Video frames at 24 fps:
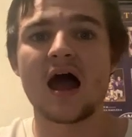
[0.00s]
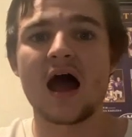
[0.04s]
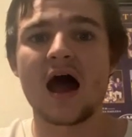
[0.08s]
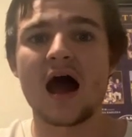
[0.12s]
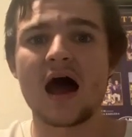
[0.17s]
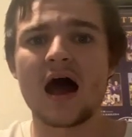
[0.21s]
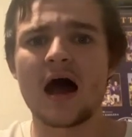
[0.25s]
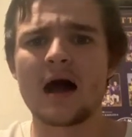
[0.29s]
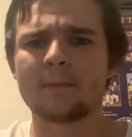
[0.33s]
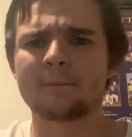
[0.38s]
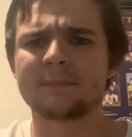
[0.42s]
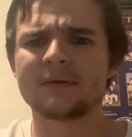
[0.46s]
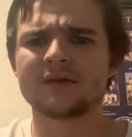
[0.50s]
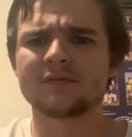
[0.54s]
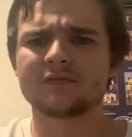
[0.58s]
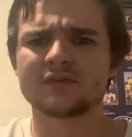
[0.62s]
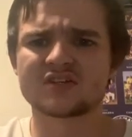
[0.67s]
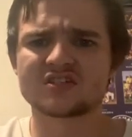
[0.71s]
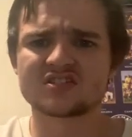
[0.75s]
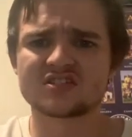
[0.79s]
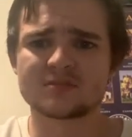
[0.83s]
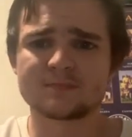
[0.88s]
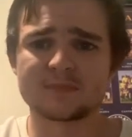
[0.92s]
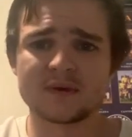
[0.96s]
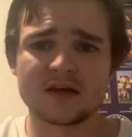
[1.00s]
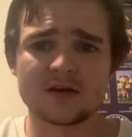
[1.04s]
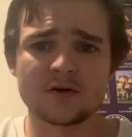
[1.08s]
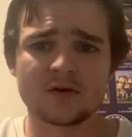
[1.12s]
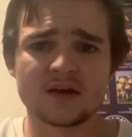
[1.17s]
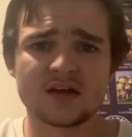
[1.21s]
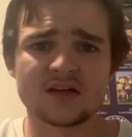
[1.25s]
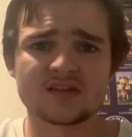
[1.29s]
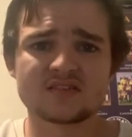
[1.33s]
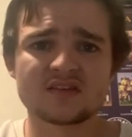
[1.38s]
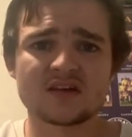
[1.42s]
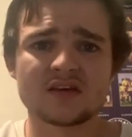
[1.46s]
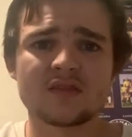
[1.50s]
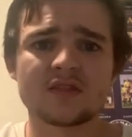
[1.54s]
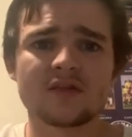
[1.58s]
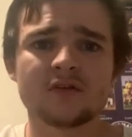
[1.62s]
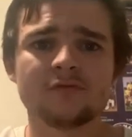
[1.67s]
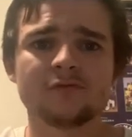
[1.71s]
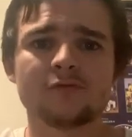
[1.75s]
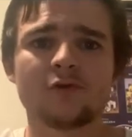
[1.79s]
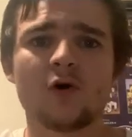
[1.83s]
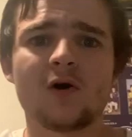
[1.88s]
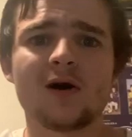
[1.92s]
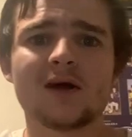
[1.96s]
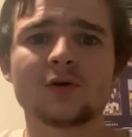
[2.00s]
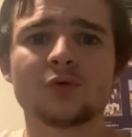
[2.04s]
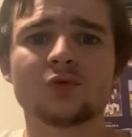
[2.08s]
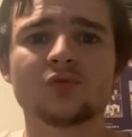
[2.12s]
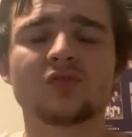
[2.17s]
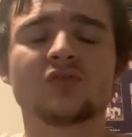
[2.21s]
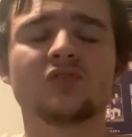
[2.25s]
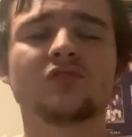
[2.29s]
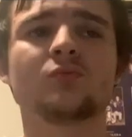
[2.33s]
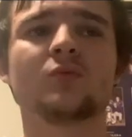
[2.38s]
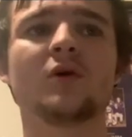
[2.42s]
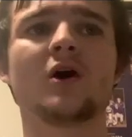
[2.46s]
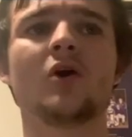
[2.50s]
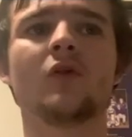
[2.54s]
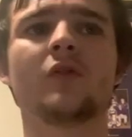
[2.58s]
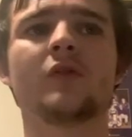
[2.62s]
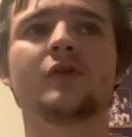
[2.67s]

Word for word: a uh, bit of experience in the finals as well.